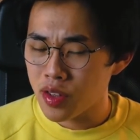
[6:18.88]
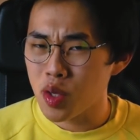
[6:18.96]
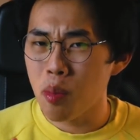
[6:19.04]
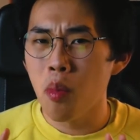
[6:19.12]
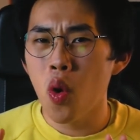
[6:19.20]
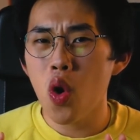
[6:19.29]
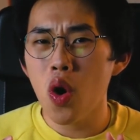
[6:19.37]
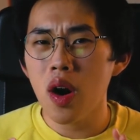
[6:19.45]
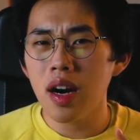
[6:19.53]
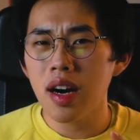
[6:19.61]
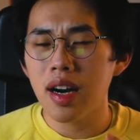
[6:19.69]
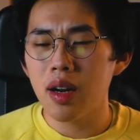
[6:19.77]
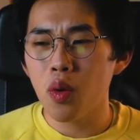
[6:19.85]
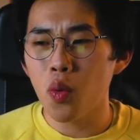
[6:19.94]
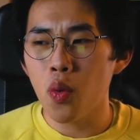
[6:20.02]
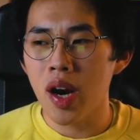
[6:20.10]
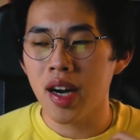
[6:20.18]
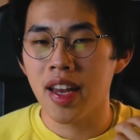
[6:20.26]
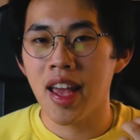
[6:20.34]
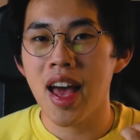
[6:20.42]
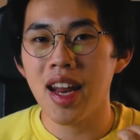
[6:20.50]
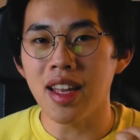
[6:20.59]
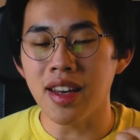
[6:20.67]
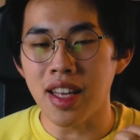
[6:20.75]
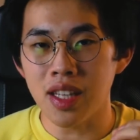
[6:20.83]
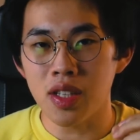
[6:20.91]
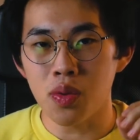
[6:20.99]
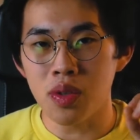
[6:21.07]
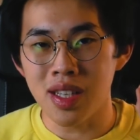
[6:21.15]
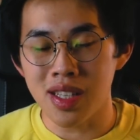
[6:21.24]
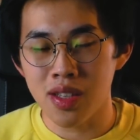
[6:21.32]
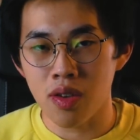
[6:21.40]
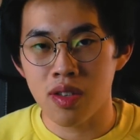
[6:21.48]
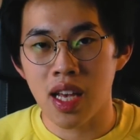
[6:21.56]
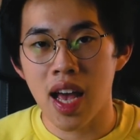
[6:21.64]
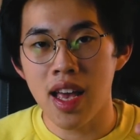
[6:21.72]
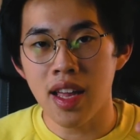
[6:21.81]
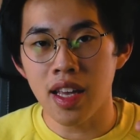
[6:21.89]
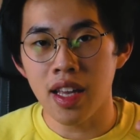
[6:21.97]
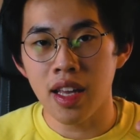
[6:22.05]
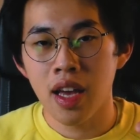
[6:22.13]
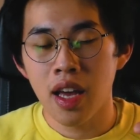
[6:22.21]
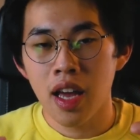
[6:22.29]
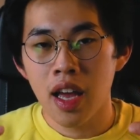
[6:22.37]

the more we're getting into this society